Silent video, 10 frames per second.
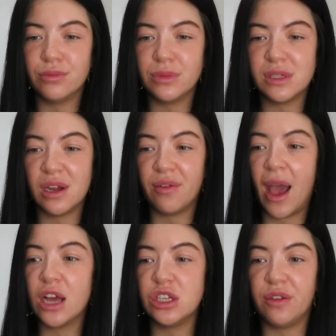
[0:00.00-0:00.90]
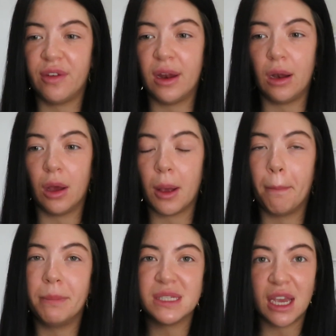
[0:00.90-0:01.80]
instead of actually feeling like a
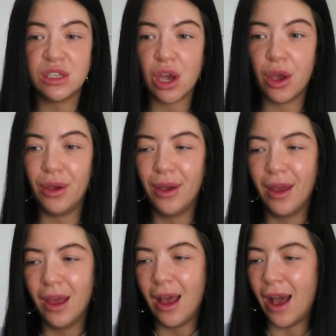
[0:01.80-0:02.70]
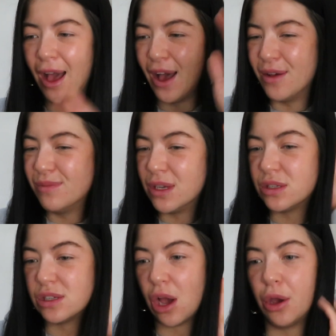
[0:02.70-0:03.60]
potato.
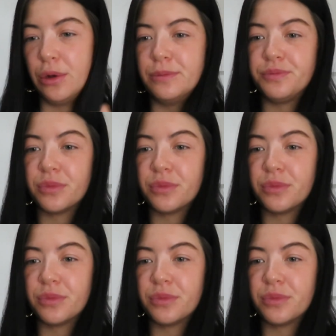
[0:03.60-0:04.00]
So